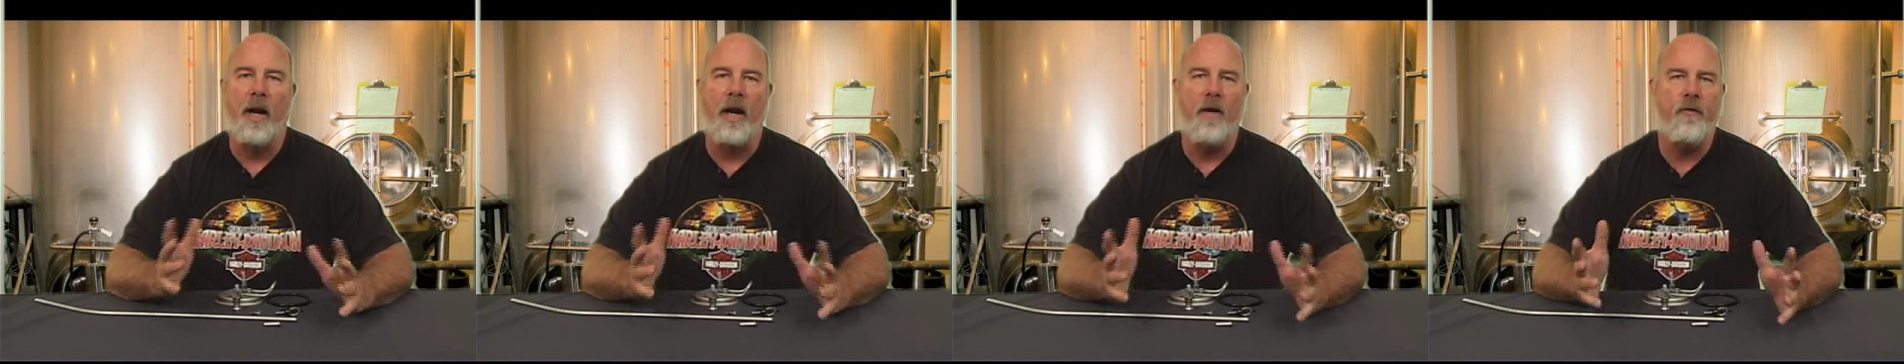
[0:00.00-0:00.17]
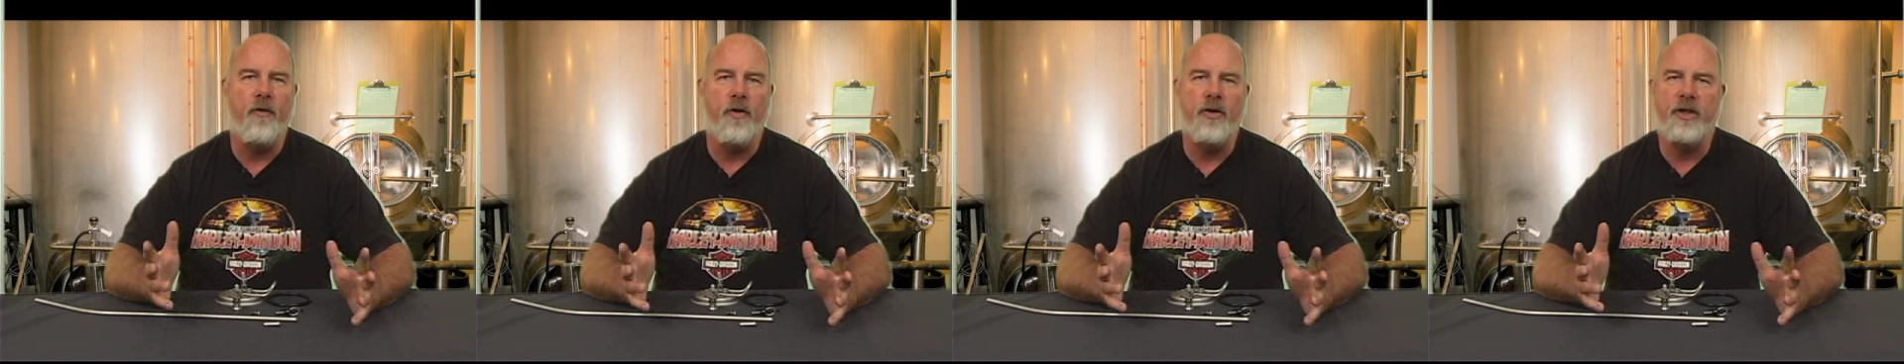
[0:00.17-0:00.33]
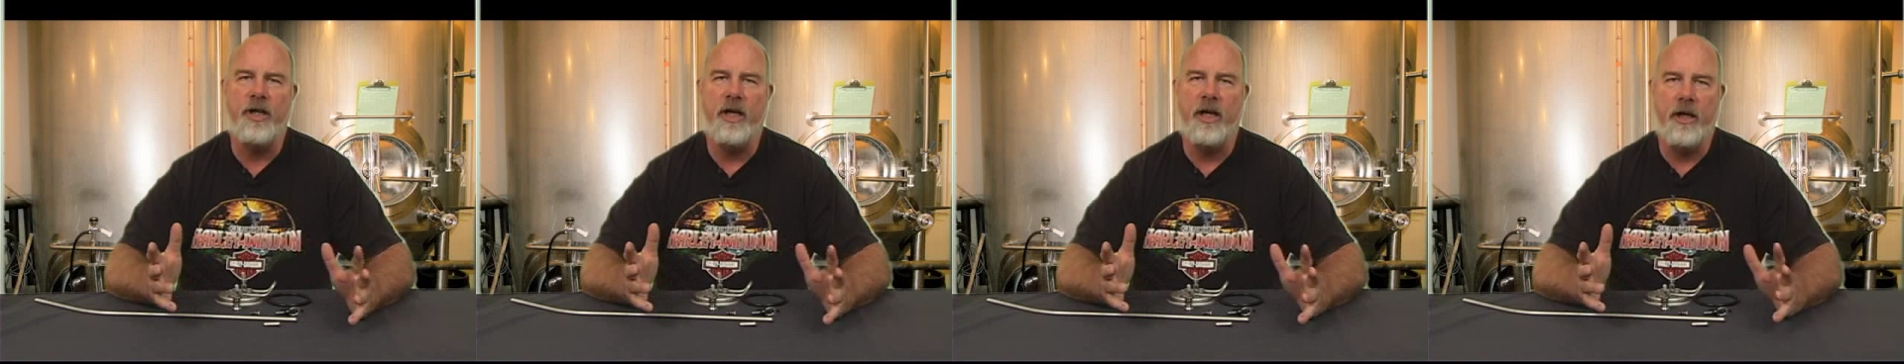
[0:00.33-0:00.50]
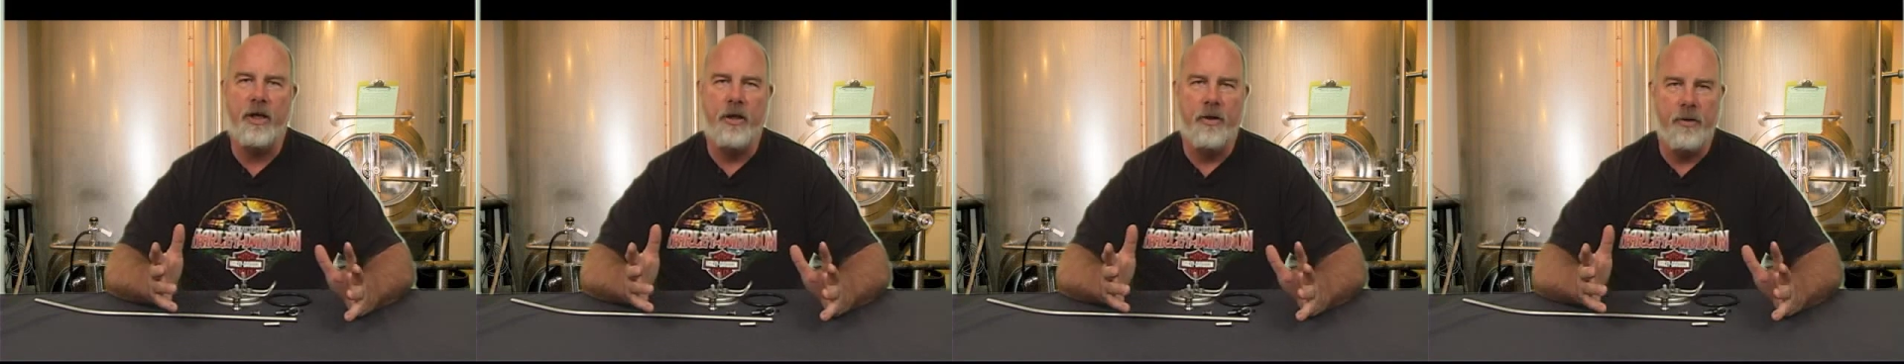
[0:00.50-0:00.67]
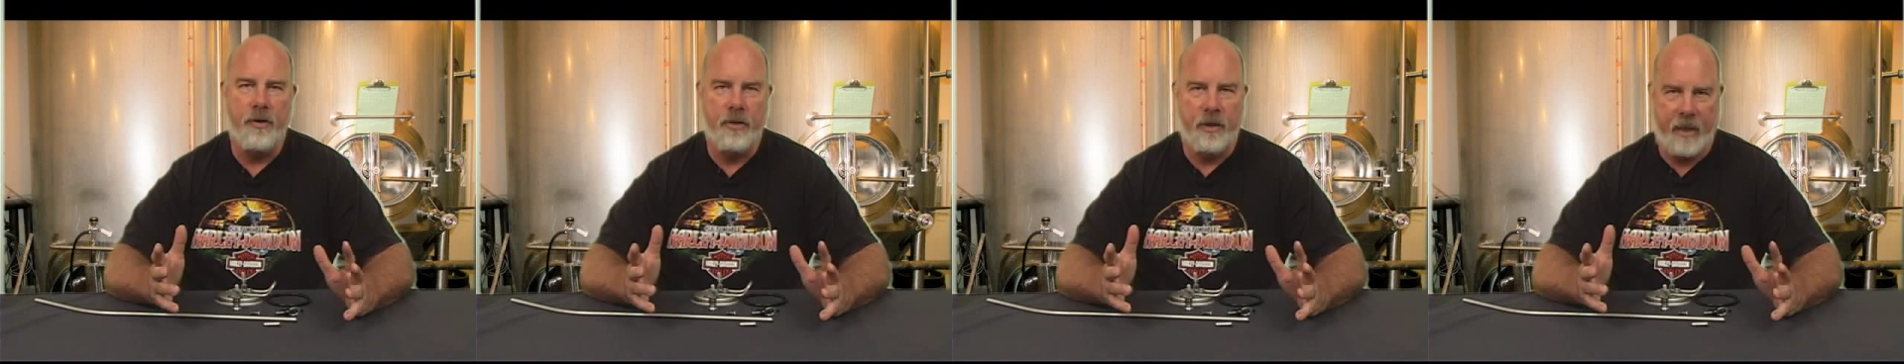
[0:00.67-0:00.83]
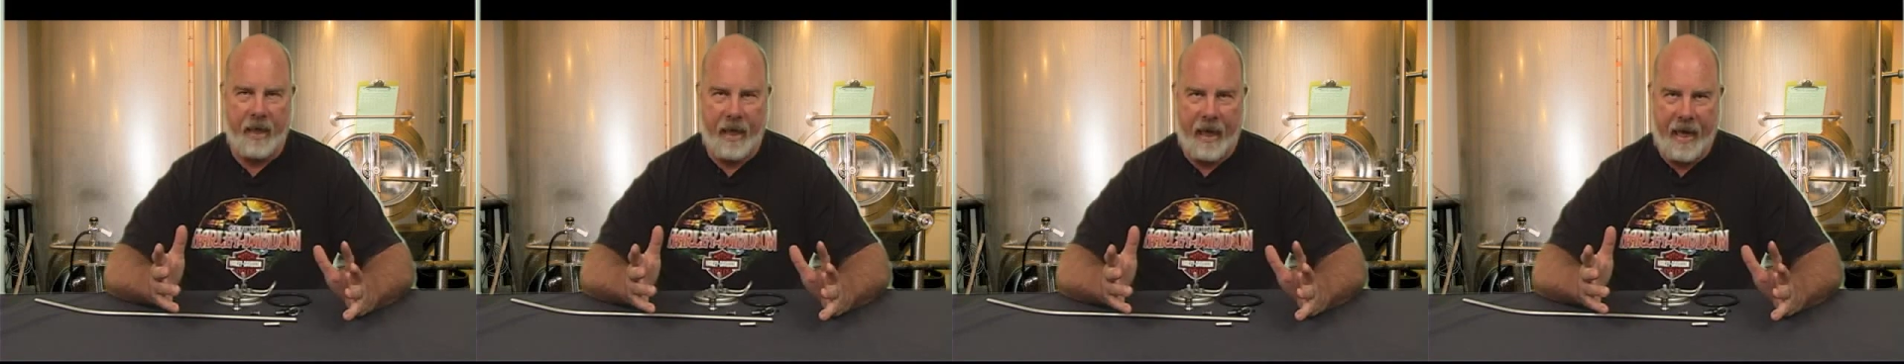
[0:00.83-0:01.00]
I first get a
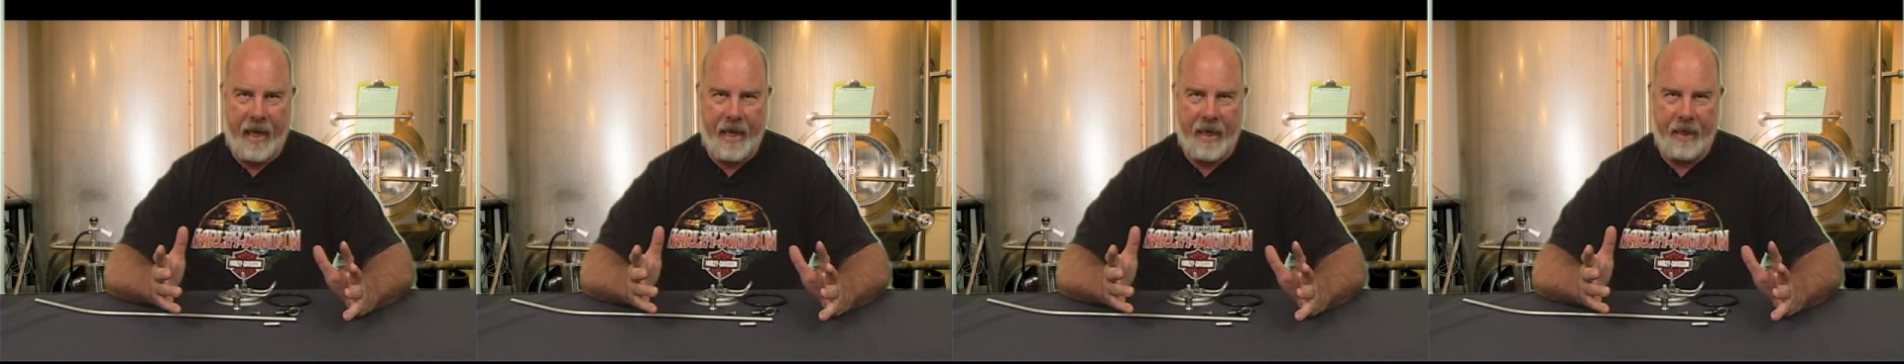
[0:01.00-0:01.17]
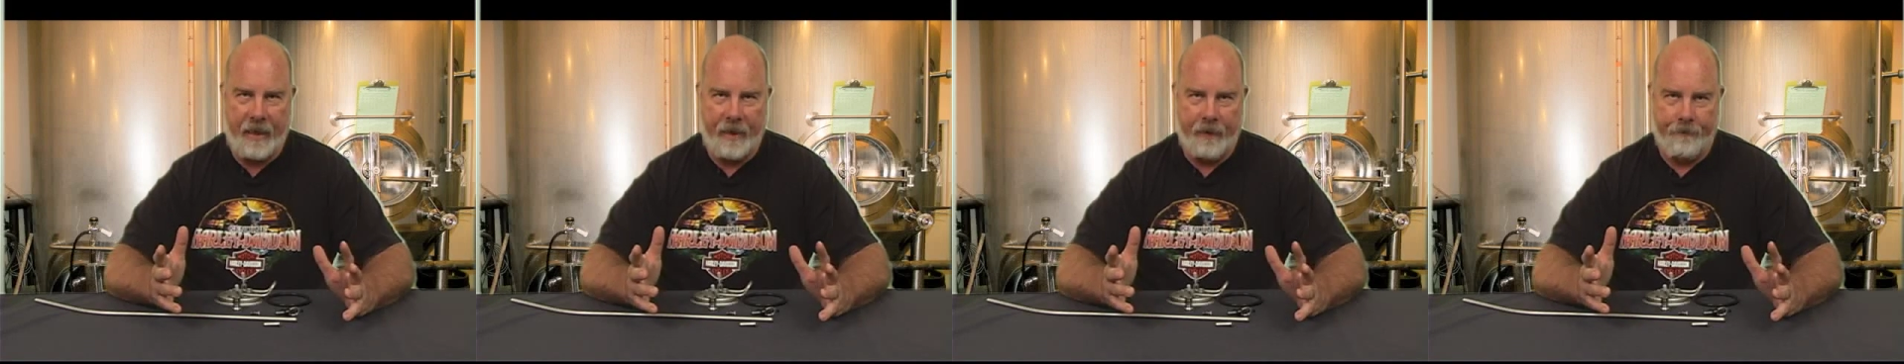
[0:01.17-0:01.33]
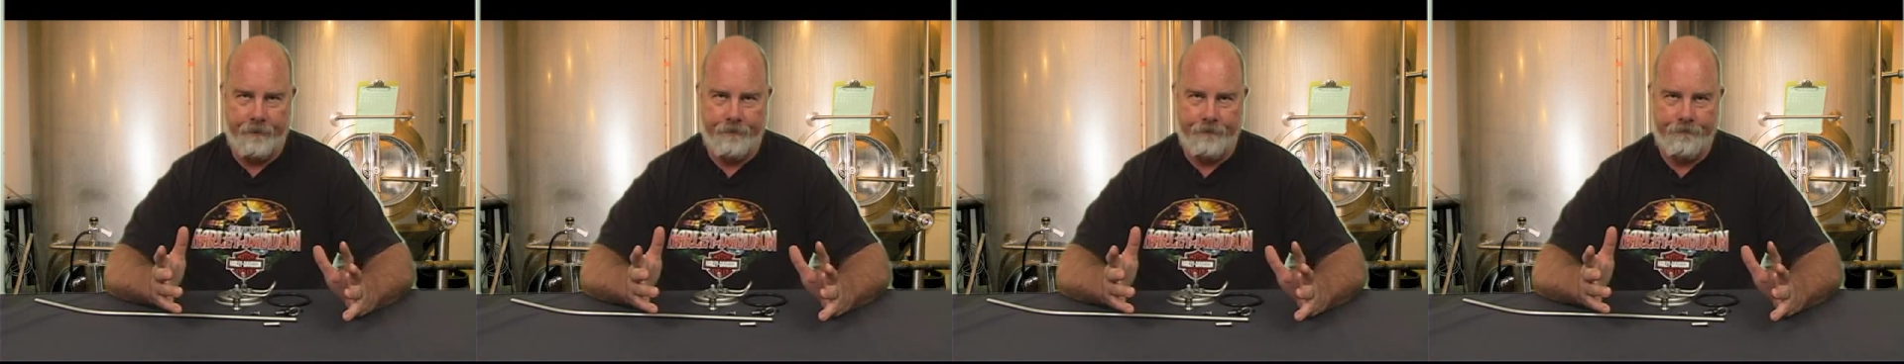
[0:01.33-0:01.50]
used keg,